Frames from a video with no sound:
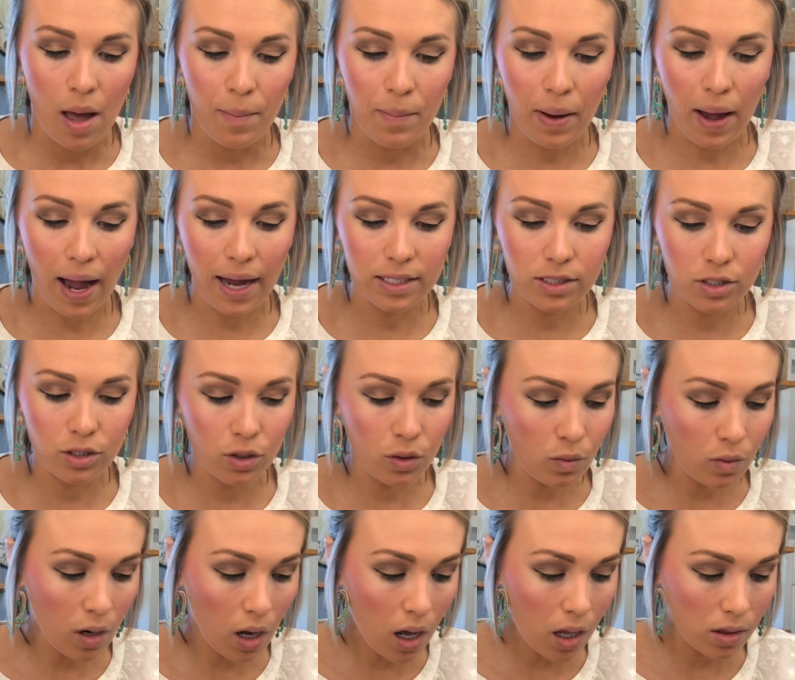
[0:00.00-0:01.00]
but I
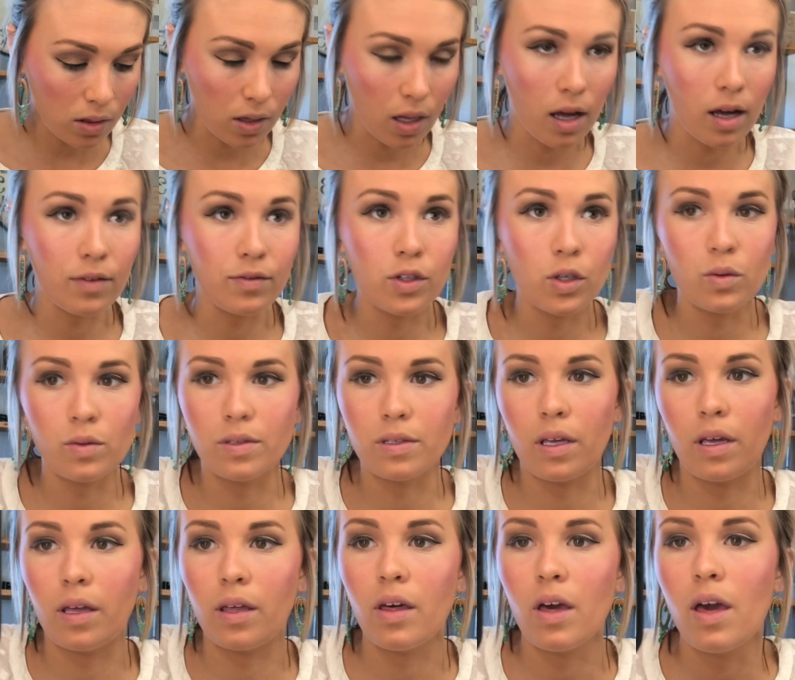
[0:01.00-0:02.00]
do not love
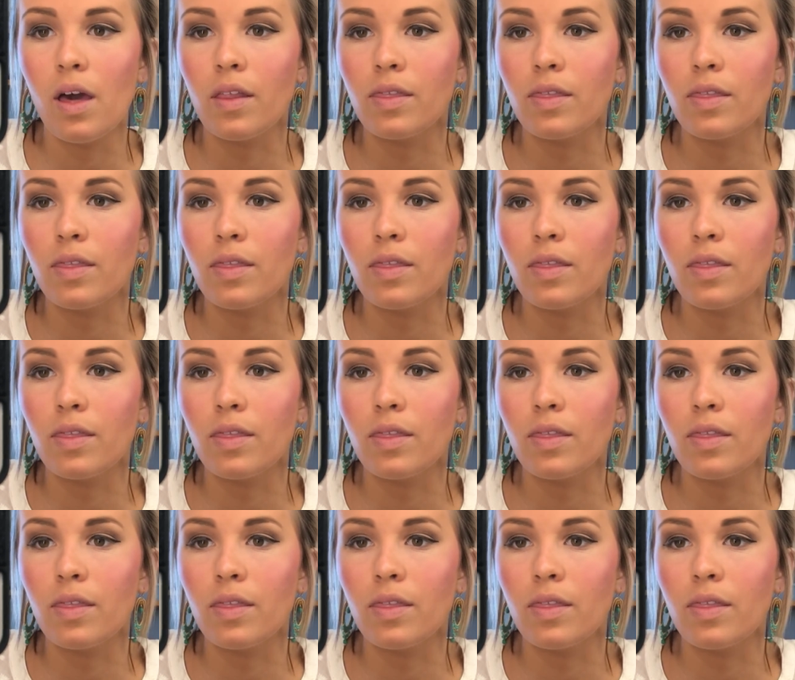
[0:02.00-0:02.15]
using